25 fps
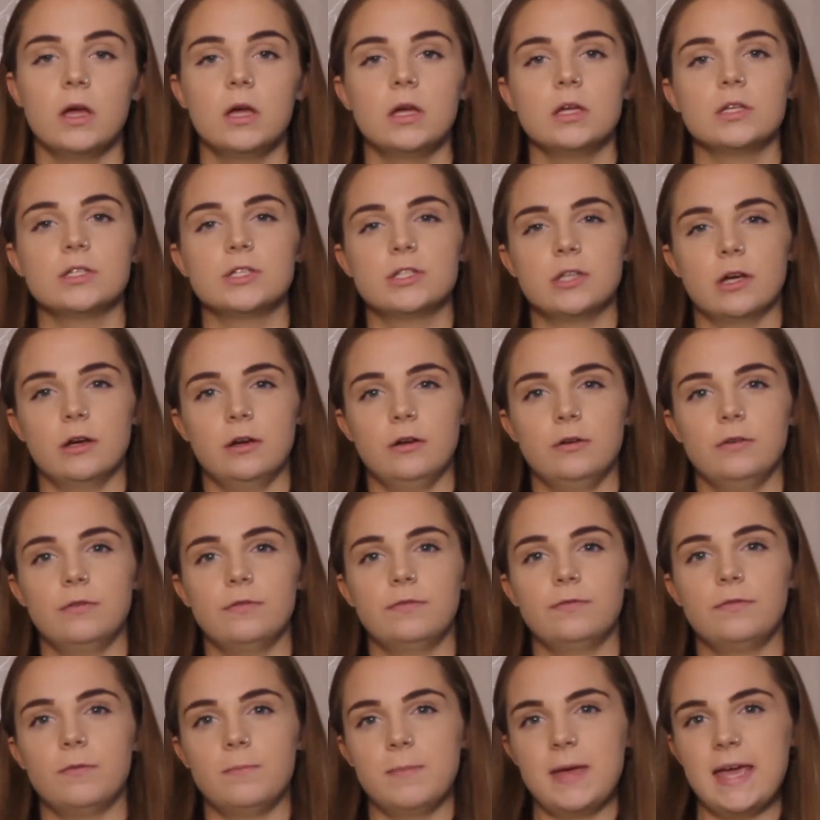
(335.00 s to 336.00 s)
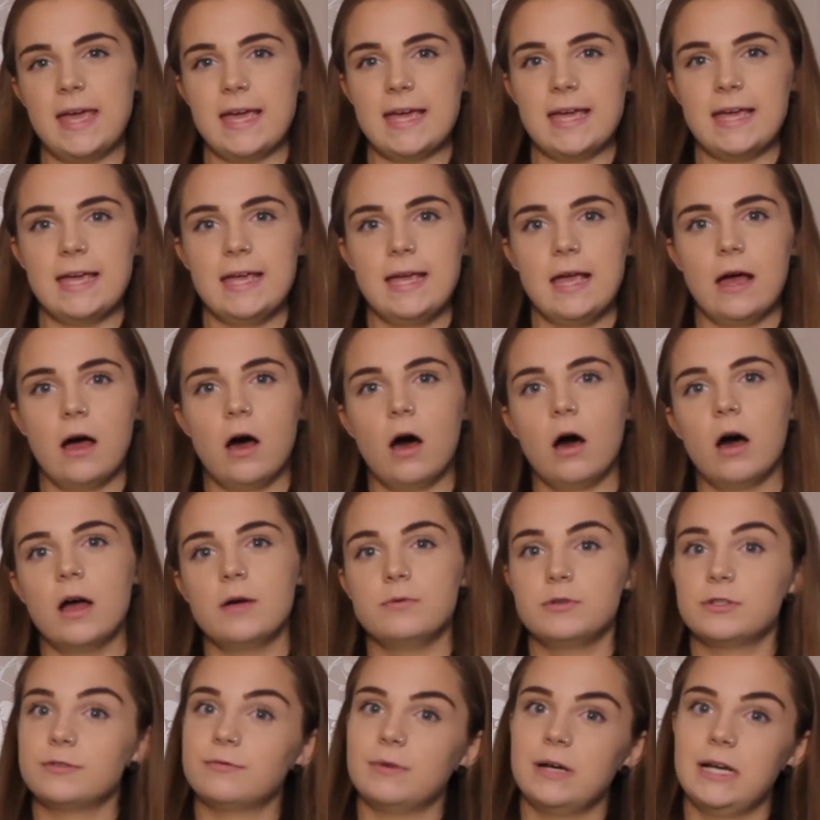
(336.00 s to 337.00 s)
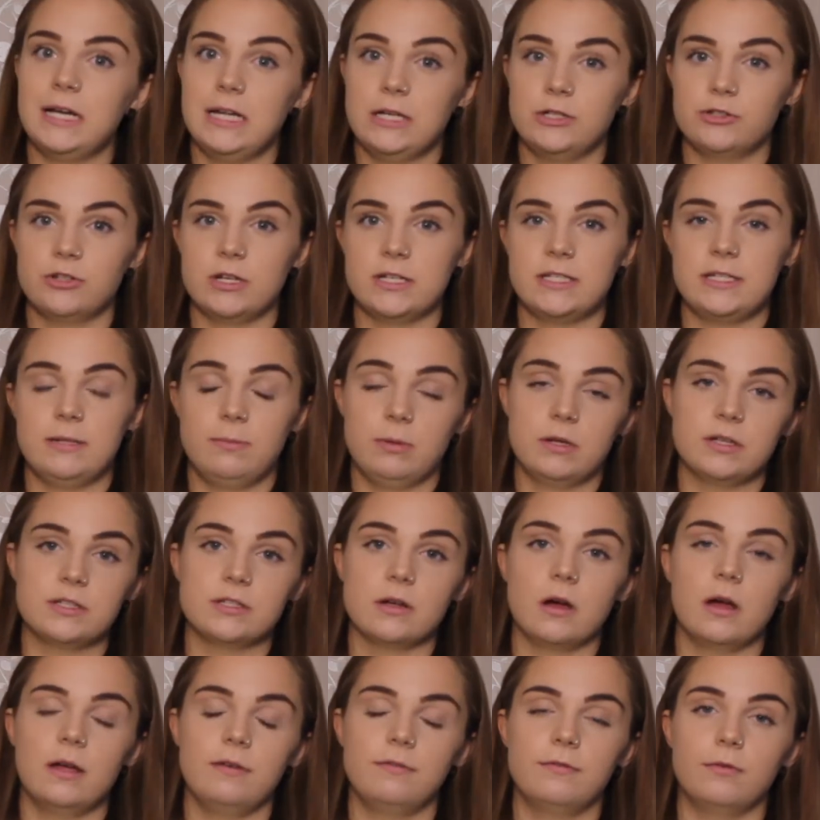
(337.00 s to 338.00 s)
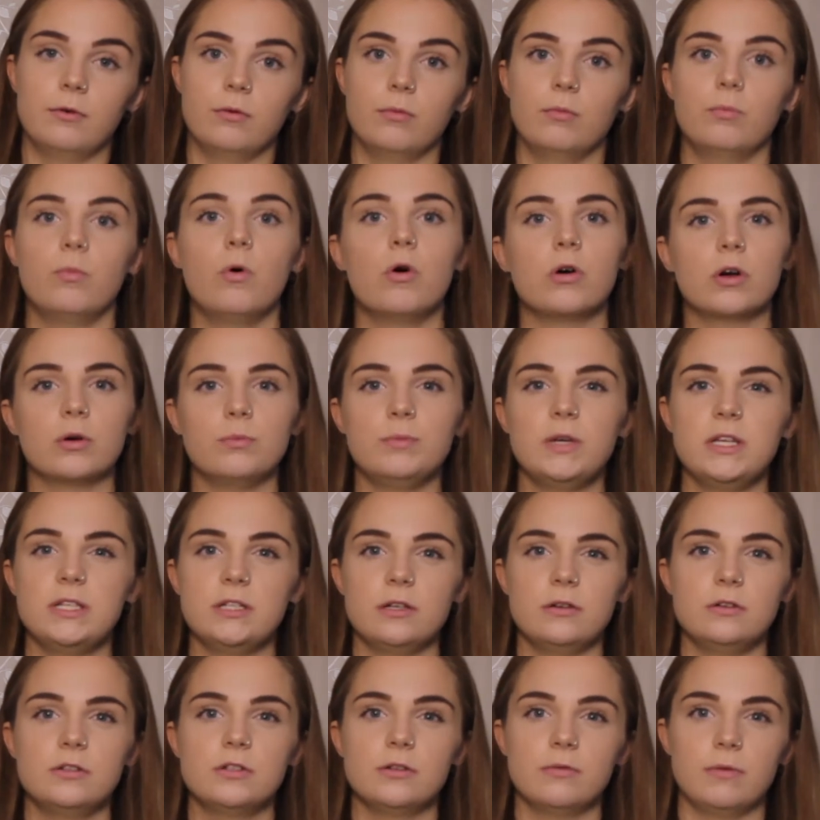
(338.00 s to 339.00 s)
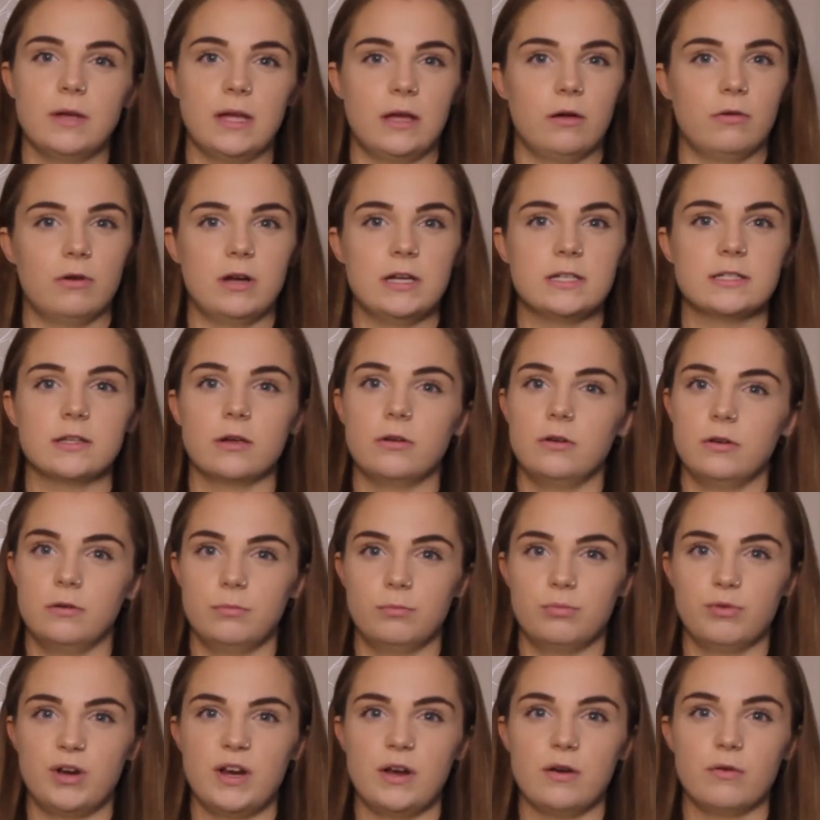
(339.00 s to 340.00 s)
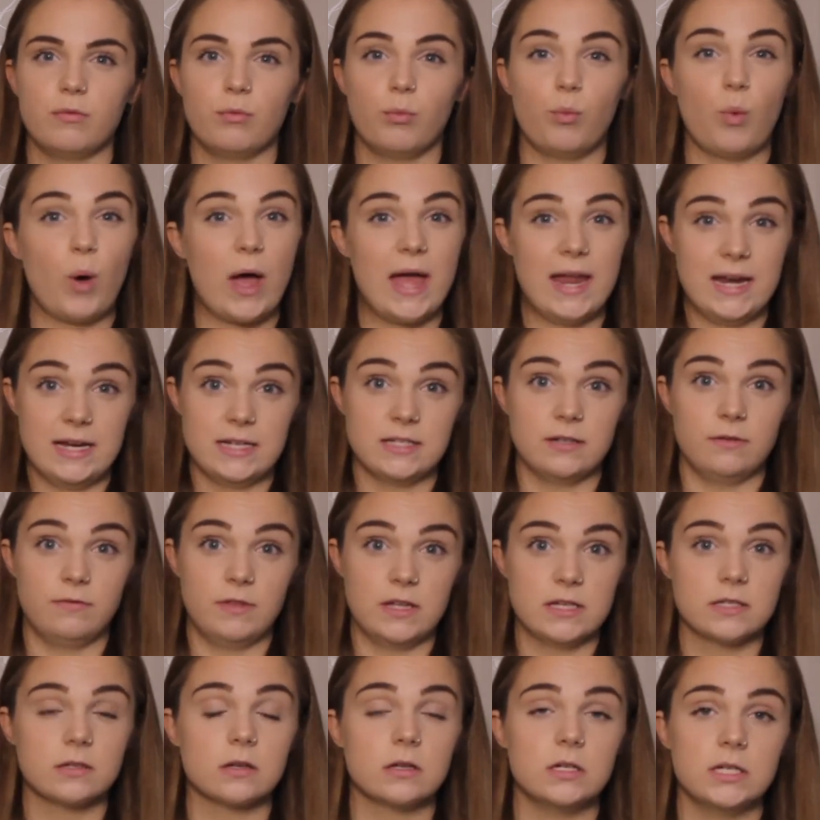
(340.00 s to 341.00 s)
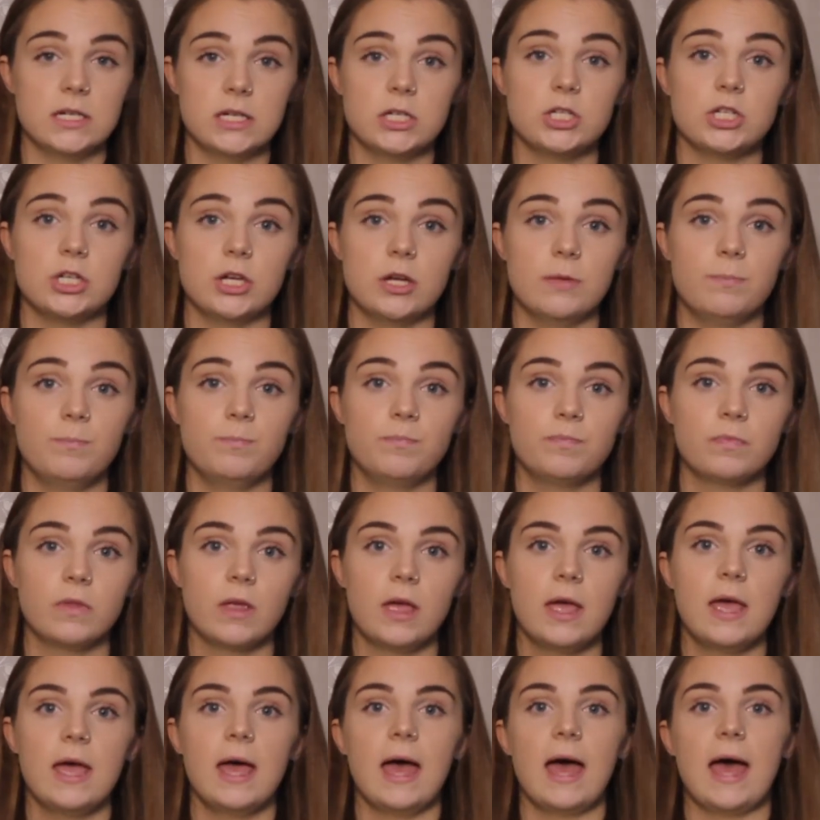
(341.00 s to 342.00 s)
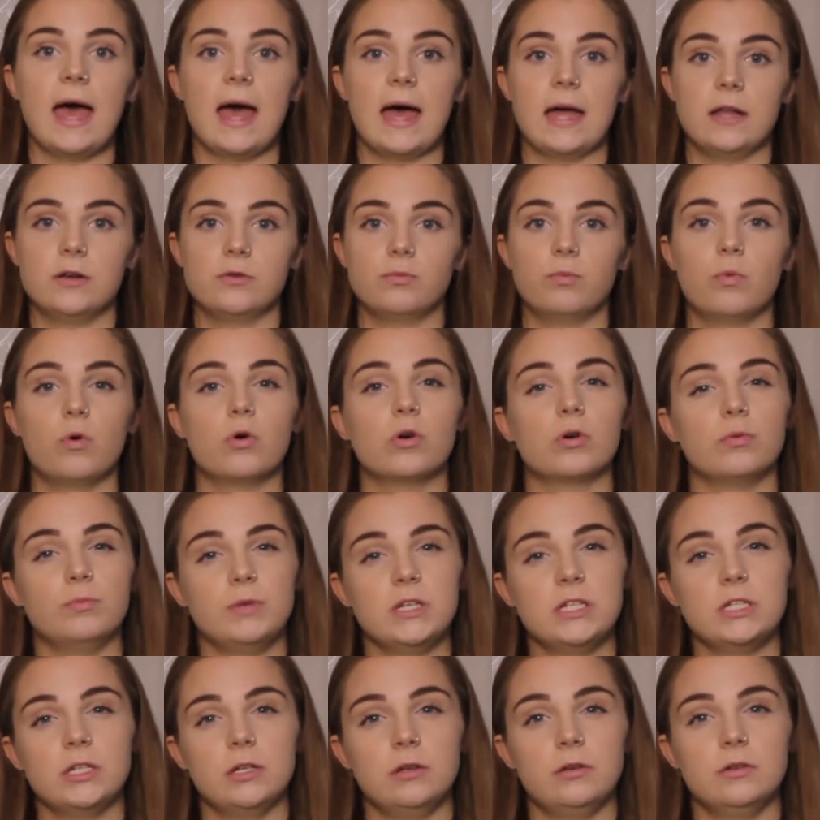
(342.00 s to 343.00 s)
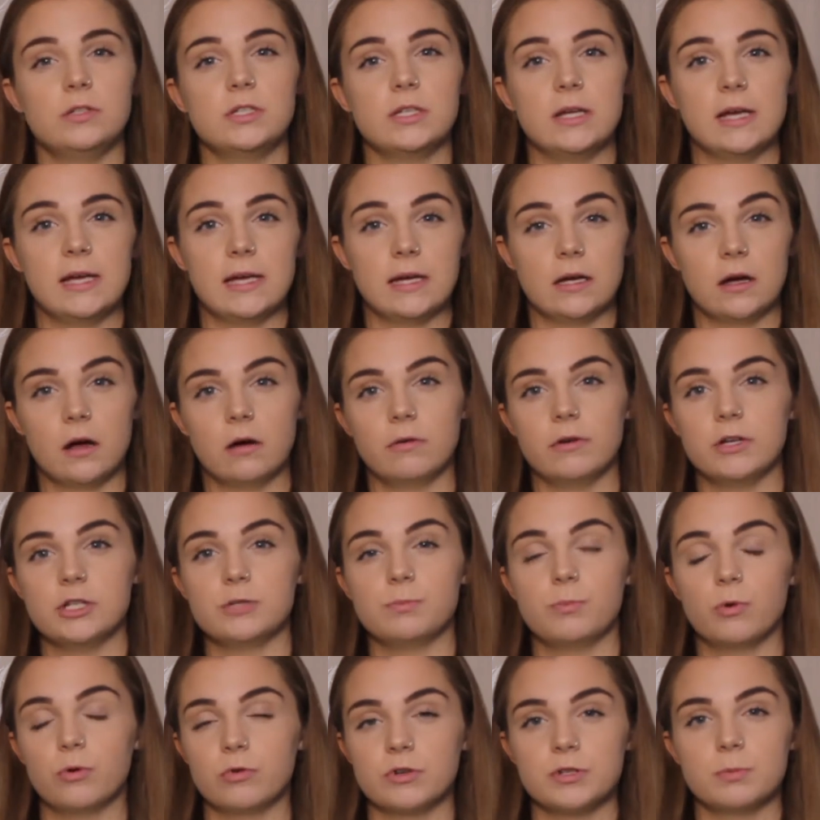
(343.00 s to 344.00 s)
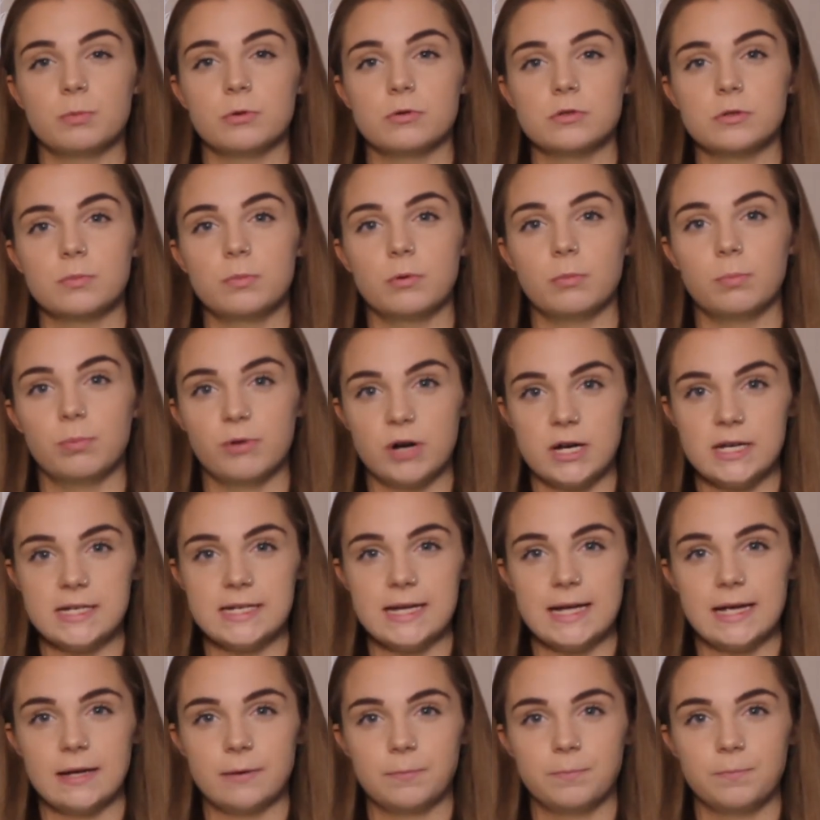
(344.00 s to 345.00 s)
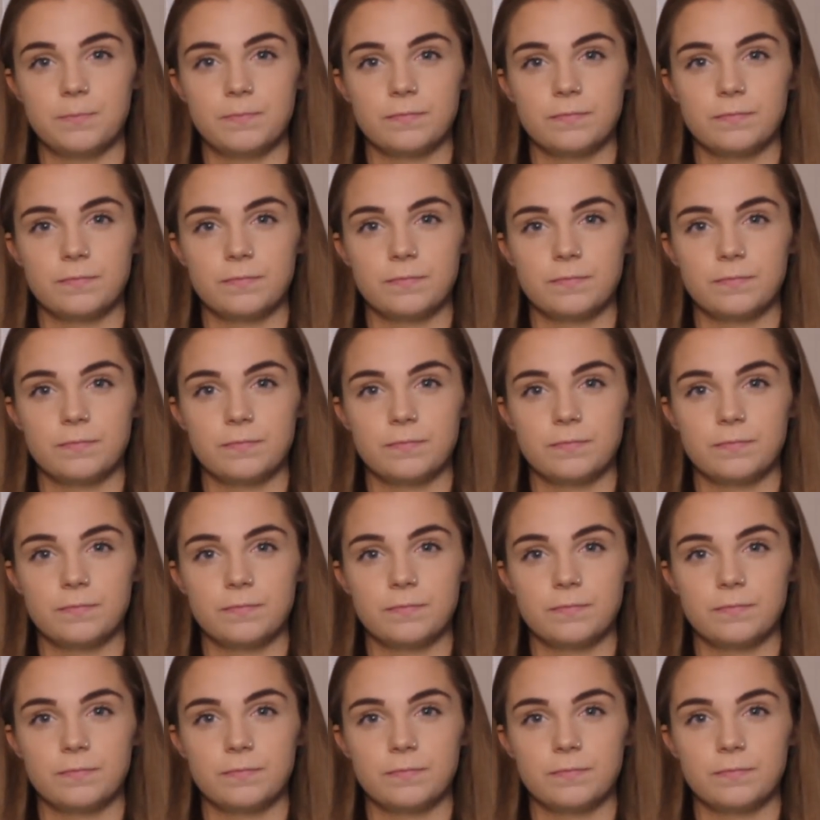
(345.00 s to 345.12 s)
So for me, I was really interested because I thought, what can we do to increase owner and breeder awareness of this condition? And what can we do to encourage more responsible breeding?